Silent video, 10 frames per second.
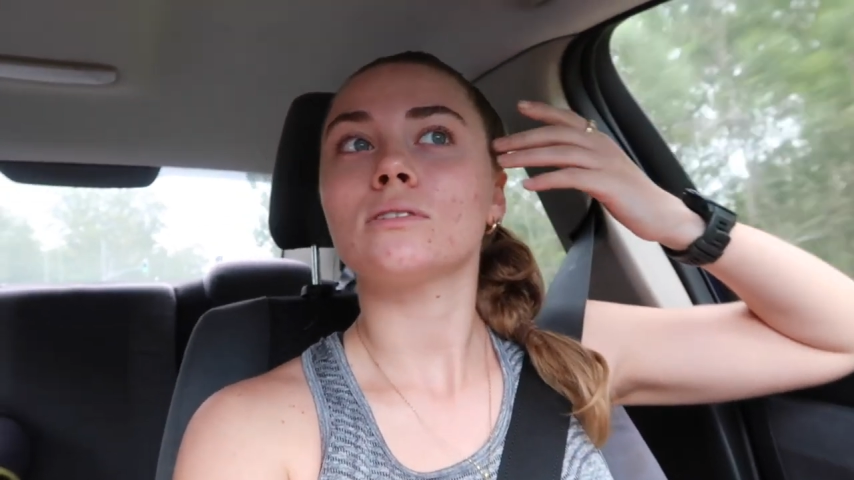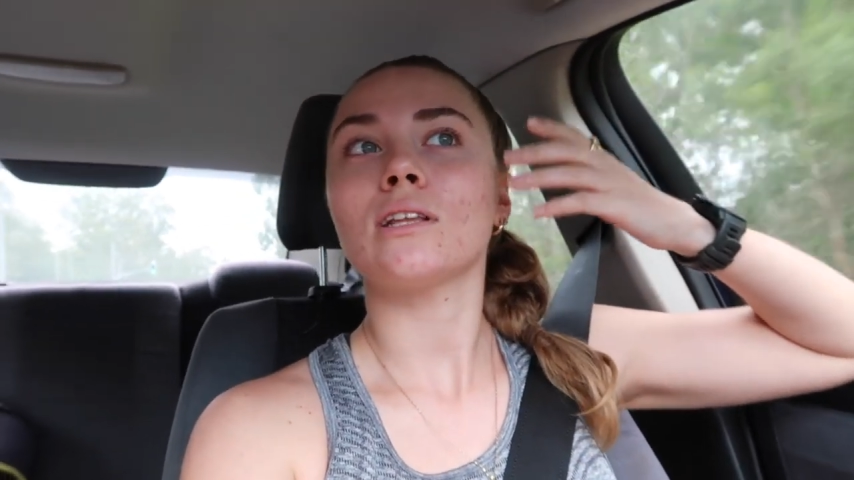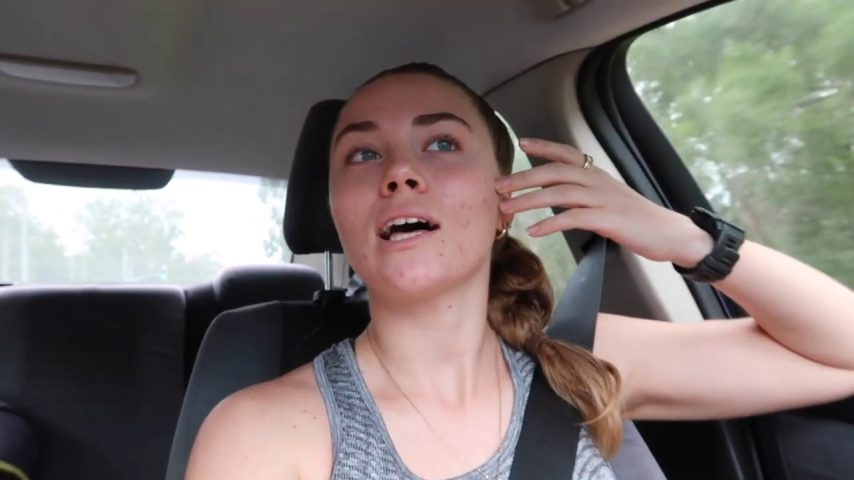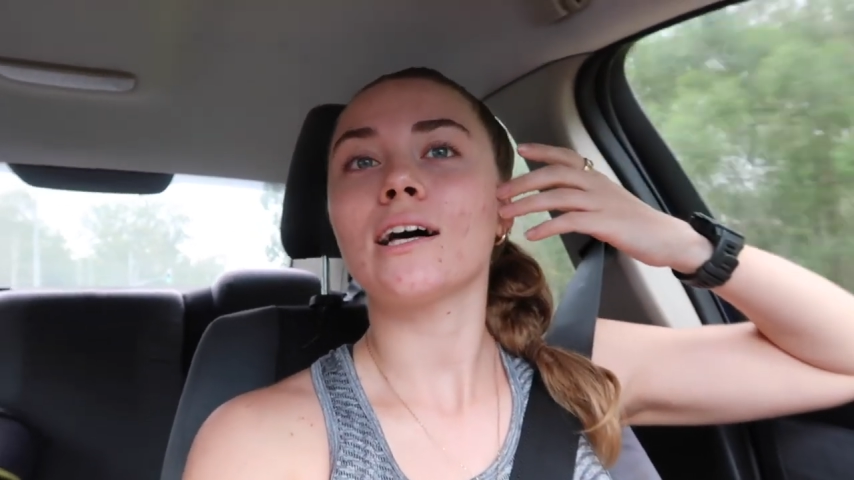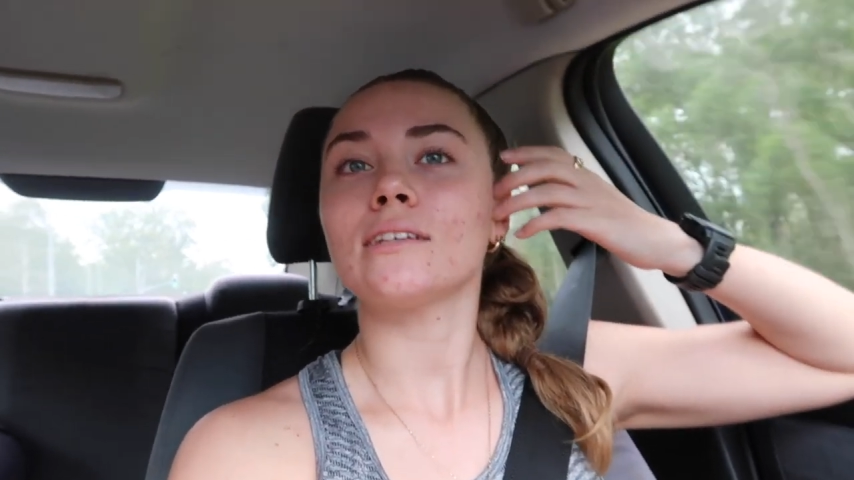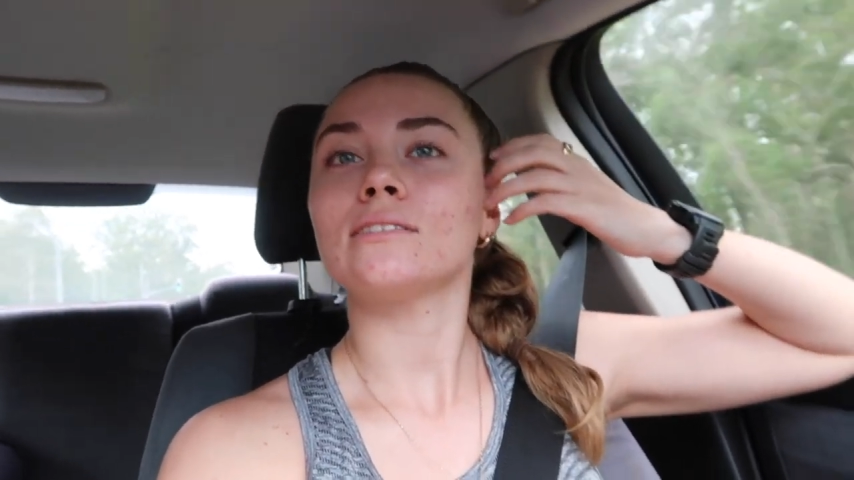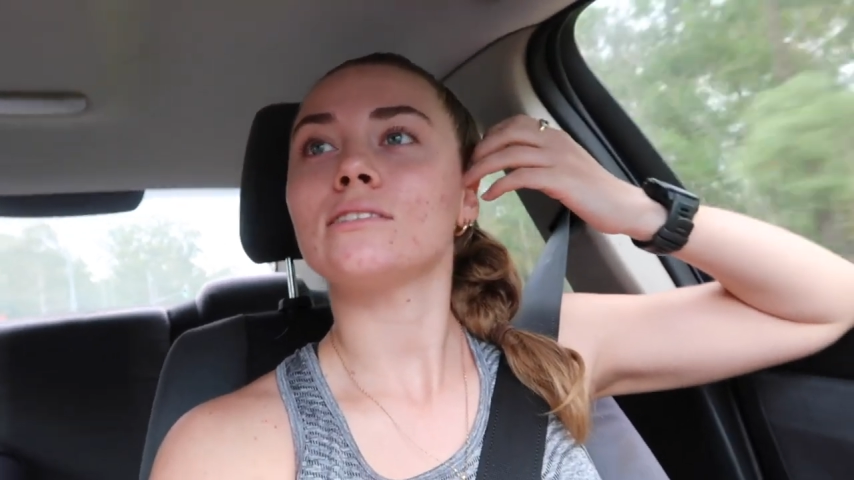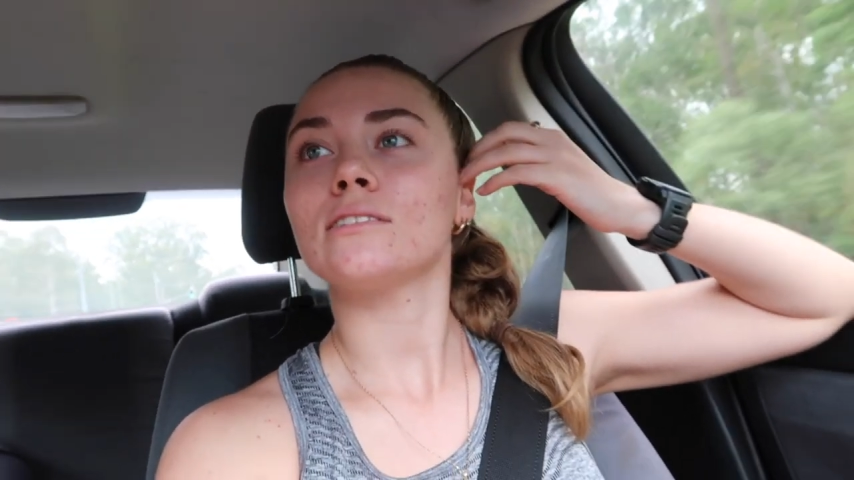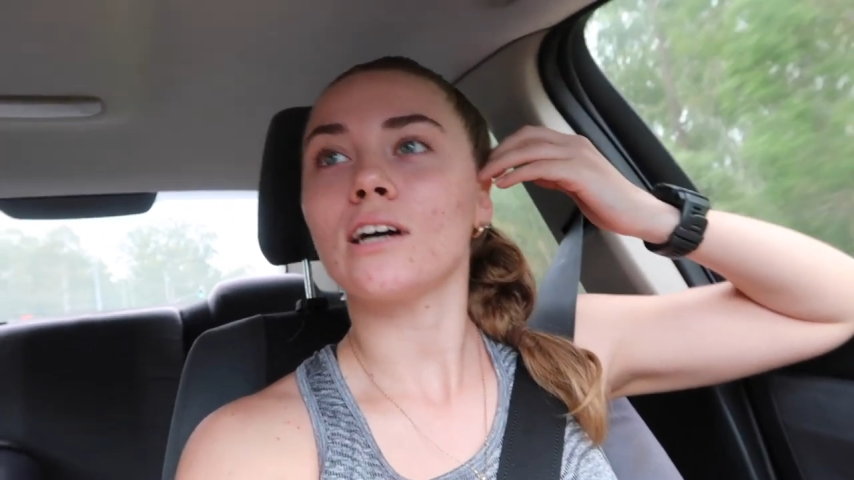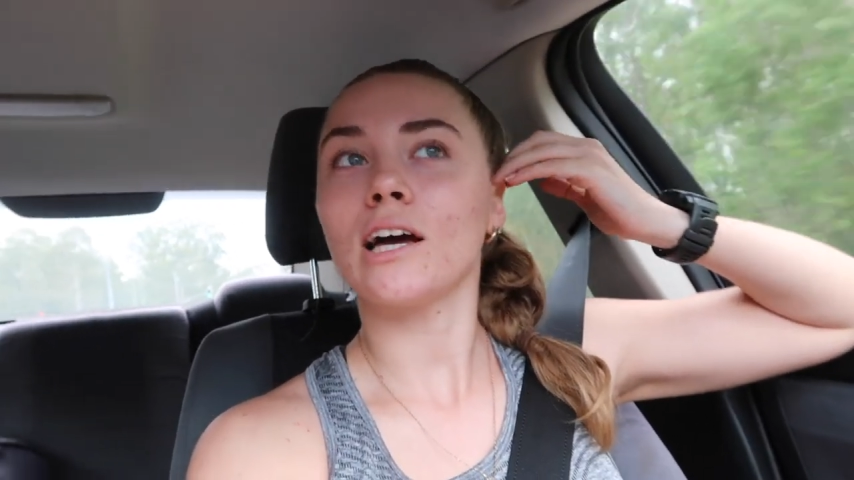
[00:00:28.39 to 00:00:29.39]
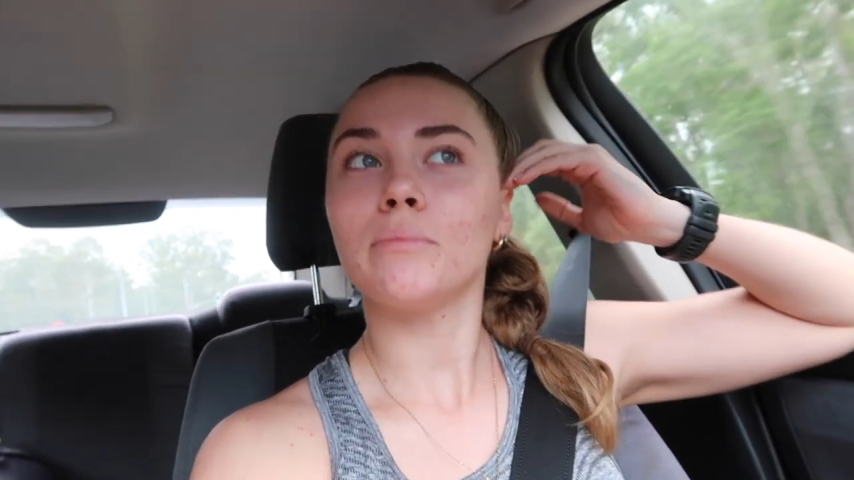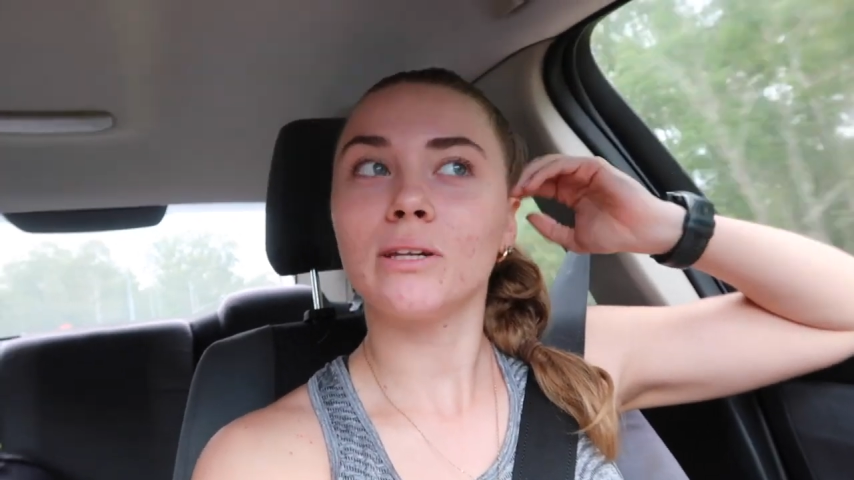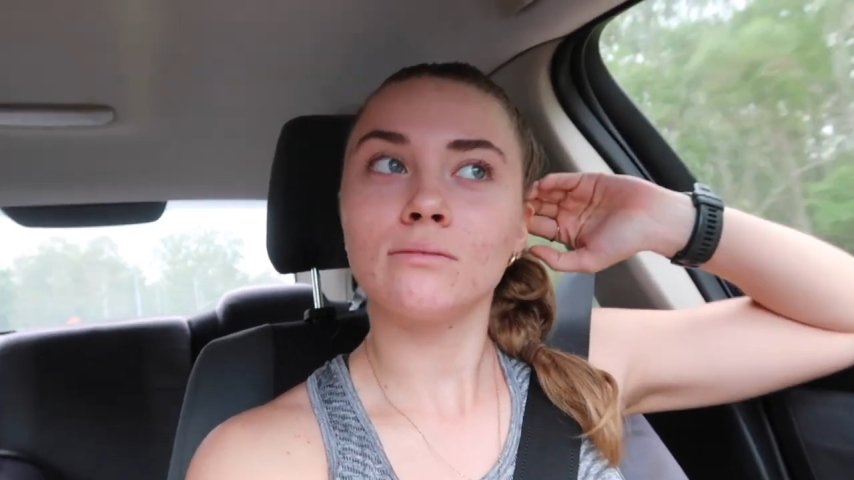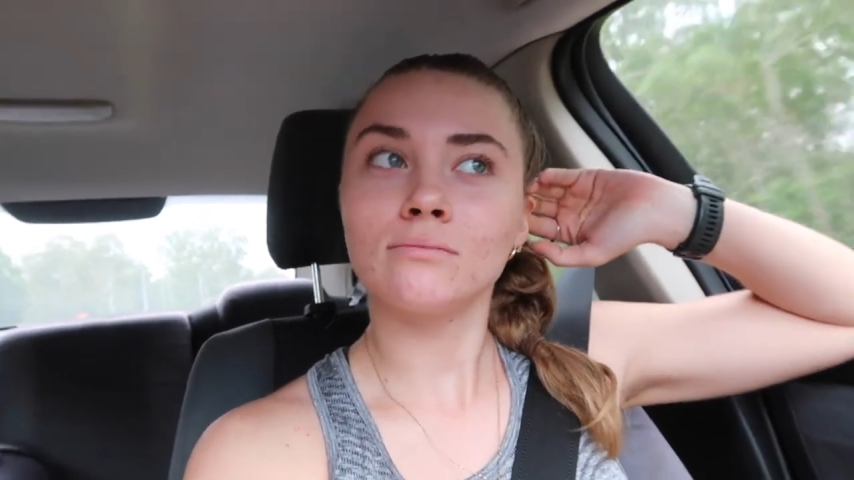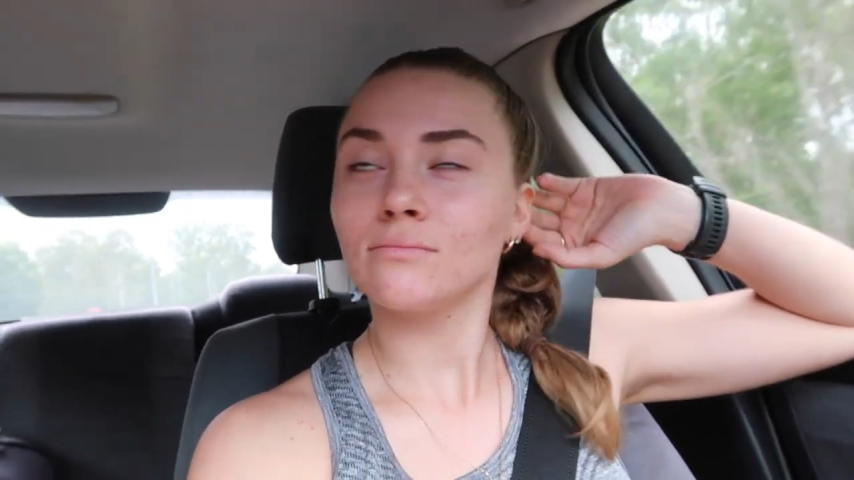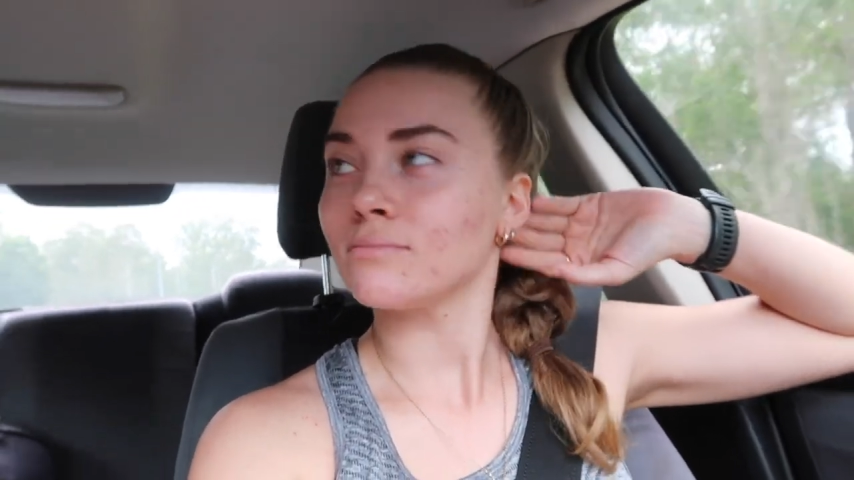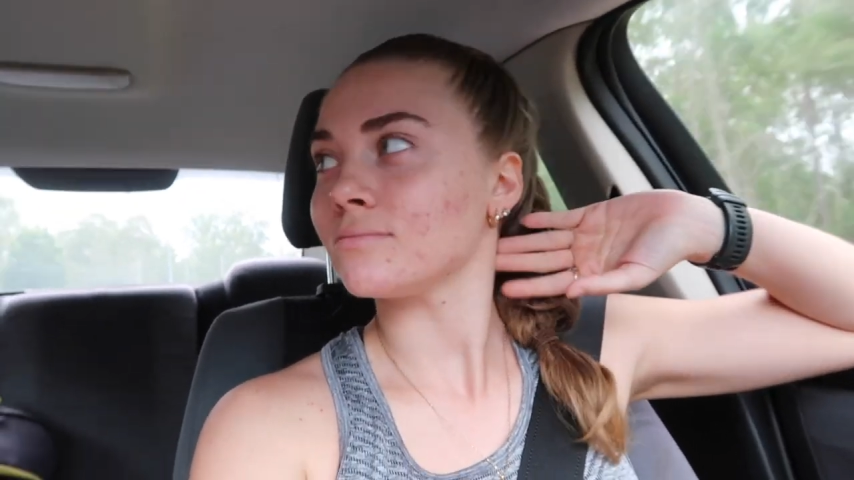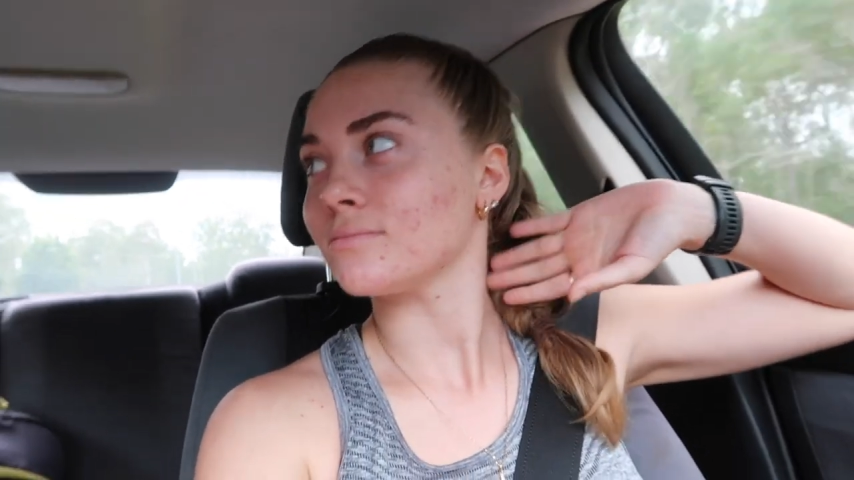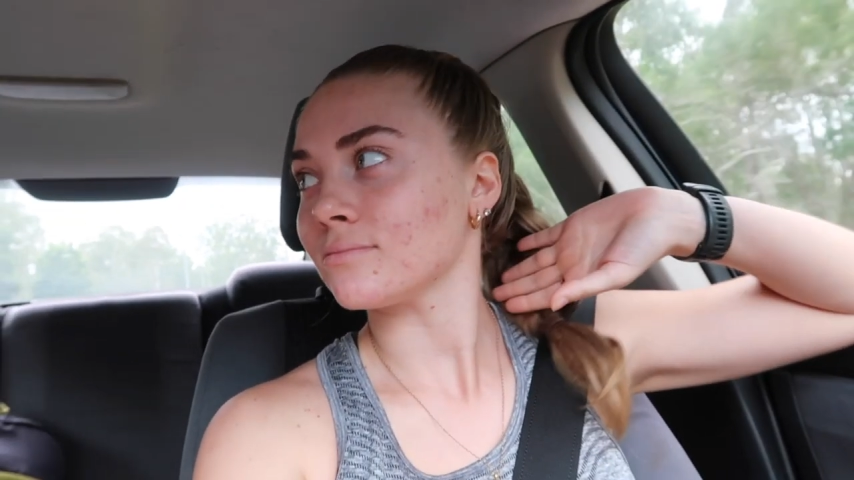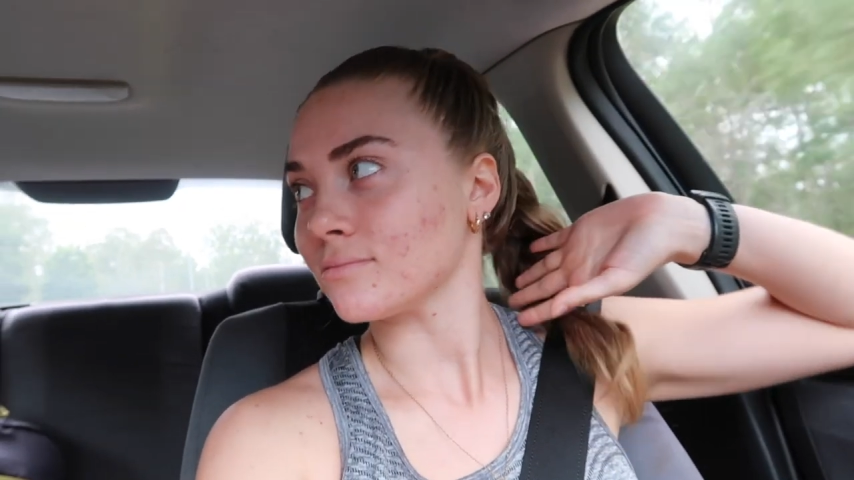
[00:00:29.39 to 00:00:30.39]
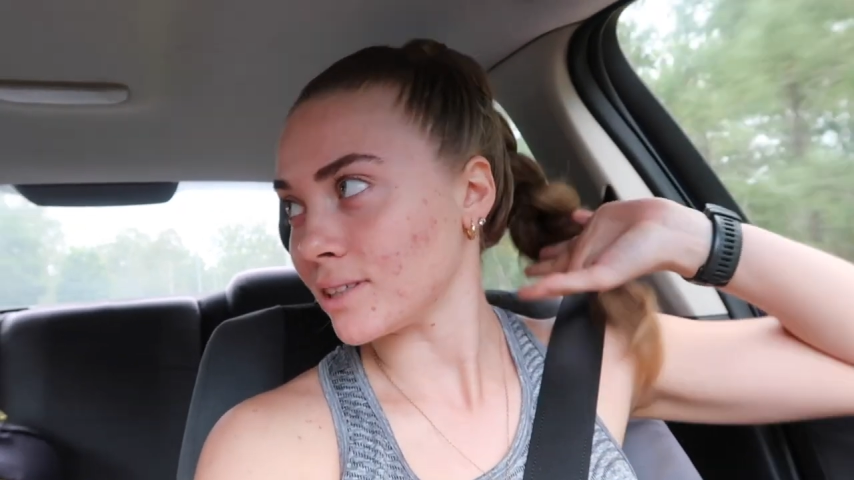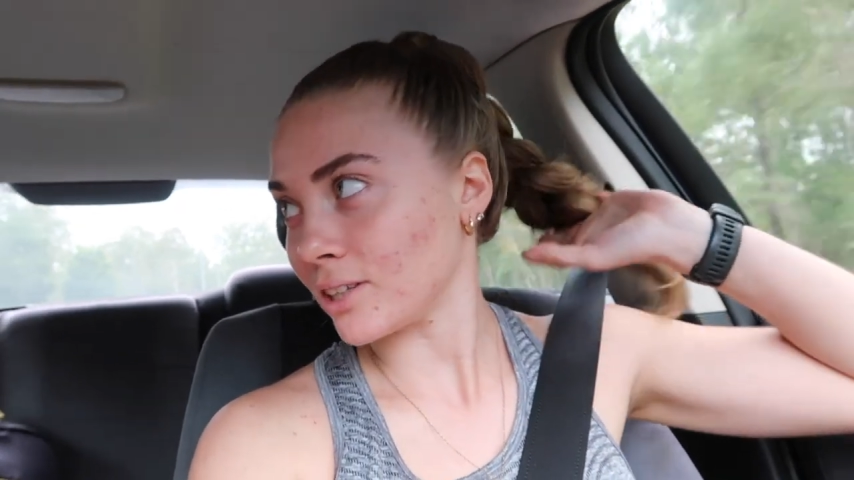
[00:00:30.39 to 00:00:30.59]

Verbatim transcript: the last time in we